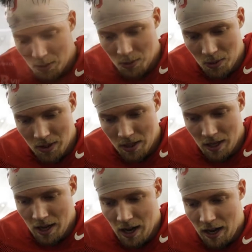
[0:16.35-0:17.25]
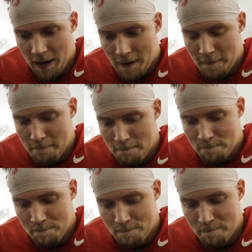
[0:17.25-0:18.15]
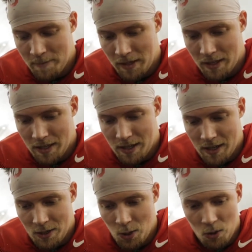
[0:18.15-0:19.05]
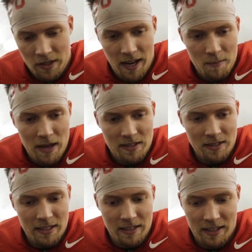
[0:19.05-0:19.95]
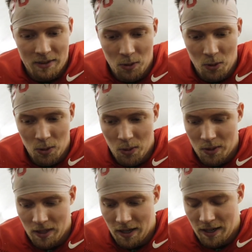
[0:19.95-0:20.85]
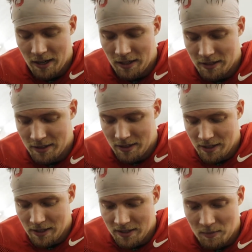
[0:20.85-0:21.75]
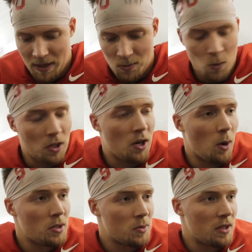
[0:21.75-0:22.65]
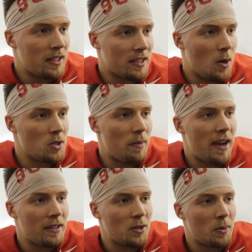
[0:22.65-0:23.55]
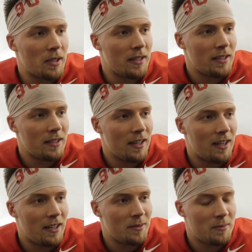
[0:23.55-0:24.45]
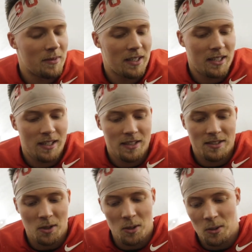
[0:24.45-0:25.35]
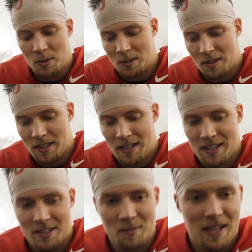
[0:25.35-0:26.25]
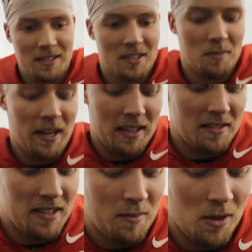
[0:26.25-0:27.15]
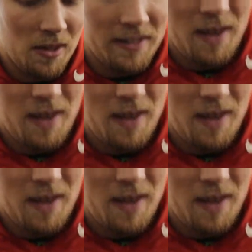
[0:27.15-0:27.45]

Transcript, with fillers: who um, know the game mentally and, and who uh, sometimes when we're coached, we like to coach back a little bit. Um, so sometimes there's some negative stigma around